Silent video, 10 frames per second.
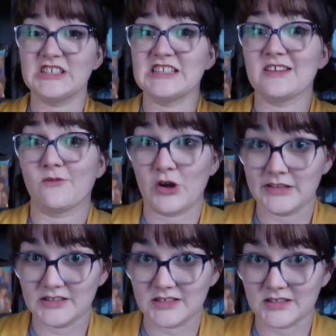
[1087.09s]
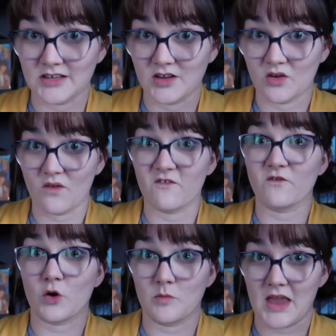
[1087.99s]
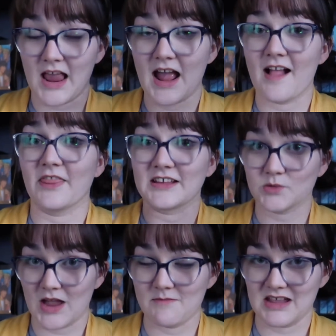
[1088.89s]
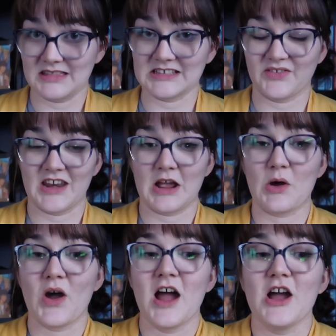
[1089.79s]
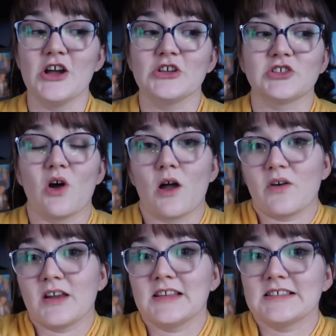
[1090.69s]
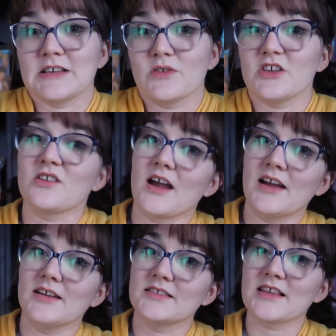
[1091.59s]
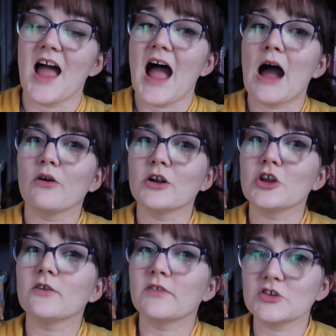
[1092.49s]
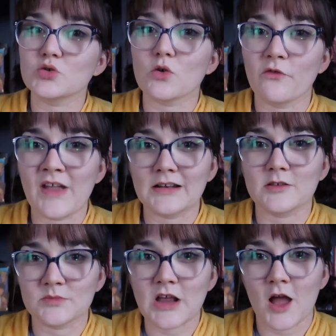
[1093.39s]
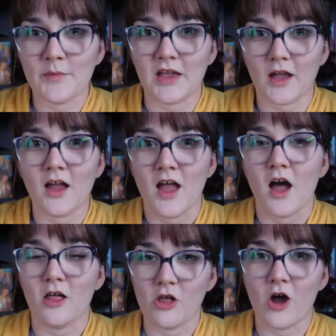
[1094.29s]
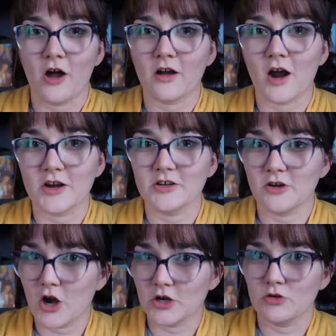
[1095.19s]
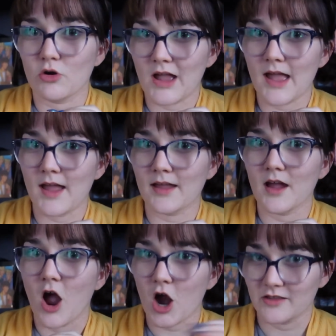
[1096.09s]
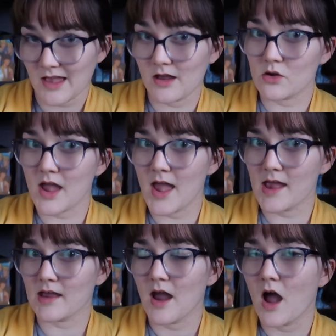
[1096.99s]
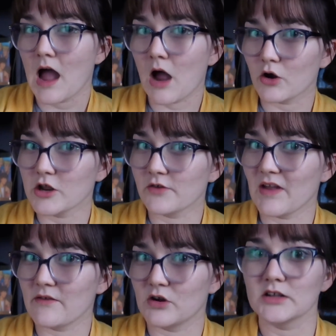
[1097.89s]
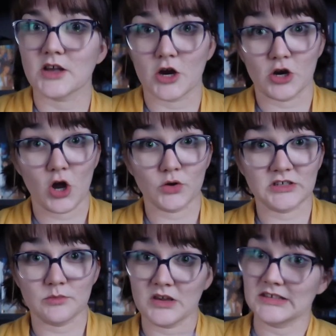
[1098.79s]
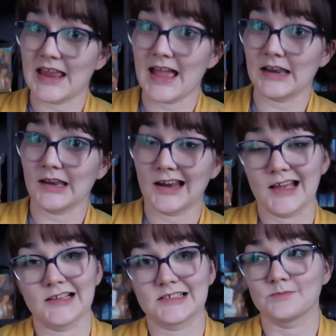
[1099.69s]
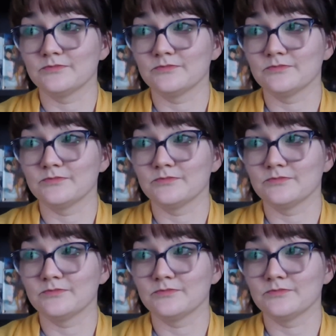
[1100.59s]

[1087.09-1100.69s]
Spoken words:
different for me, and that's why I made this video. So I wanted to see what you guys, how are your visual fandoms coming along? Are you okay? Are they okay? How are your favorites? Are your OTPs canon? Because